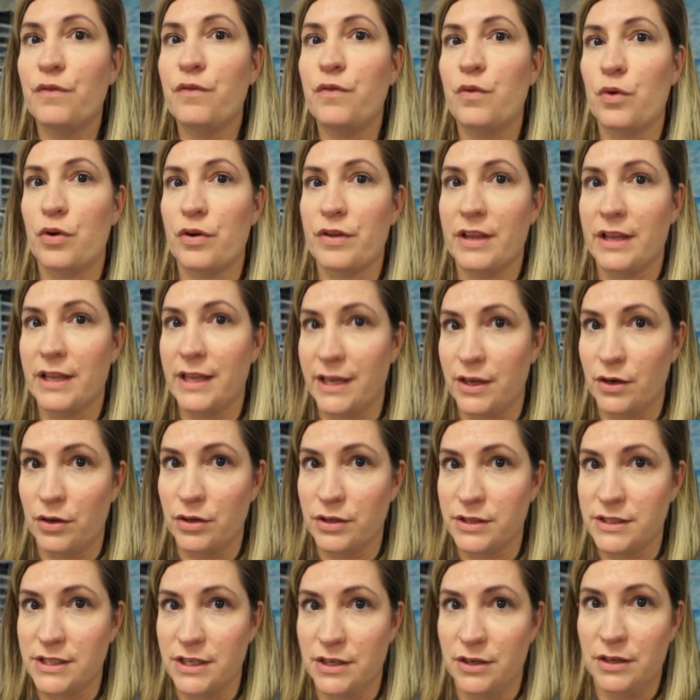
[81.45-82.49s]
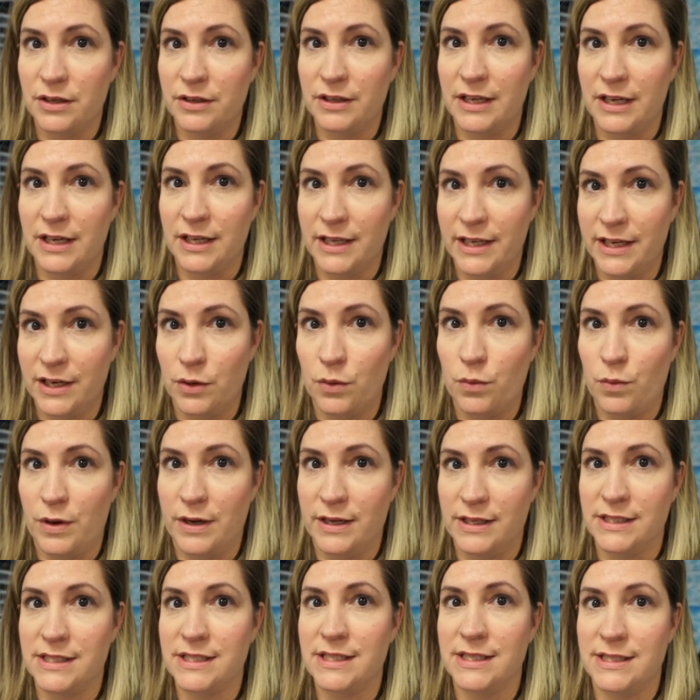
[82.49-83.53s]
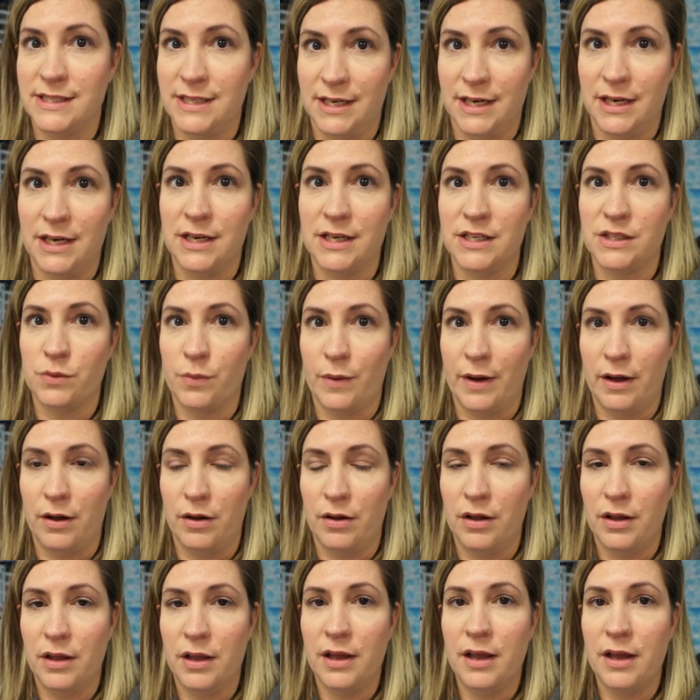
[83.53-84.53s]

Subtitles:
for the little ones to sit in as well.